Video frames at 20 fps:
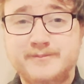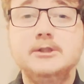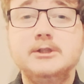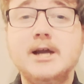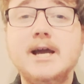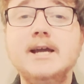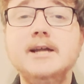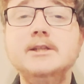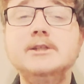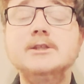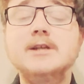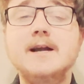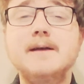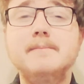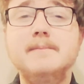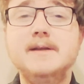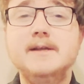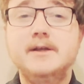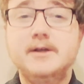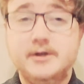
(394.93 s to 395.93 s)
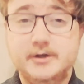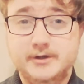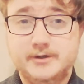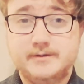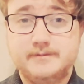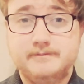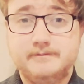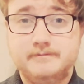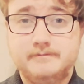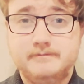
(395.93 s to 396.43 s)
Change can be
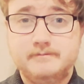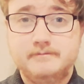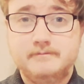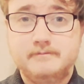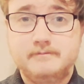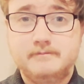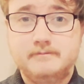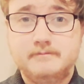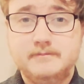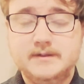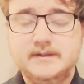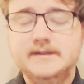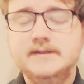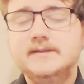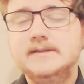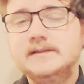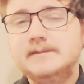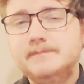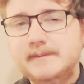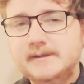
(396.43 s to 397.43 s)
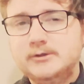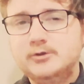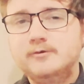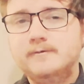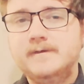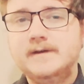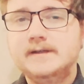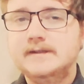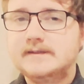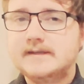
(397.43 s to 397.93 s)
good, but it's a special
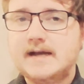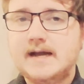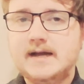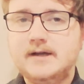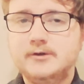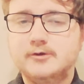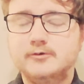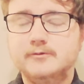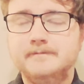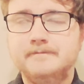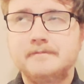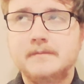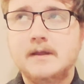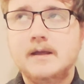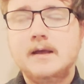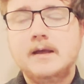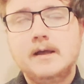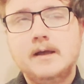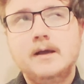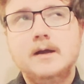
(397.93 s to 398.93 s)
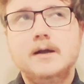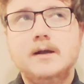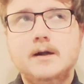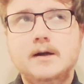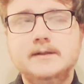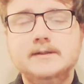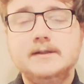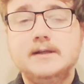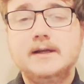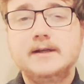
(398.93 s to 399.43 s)
thing to handle,
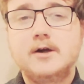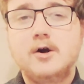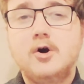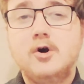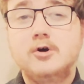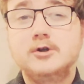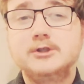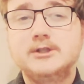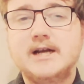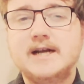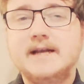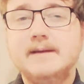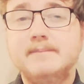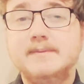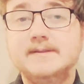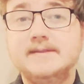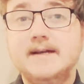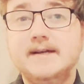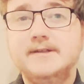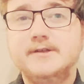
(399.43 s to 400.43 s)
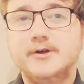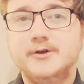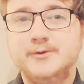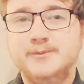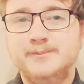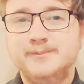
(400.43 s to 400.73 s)
kind of like a hot jacket potato.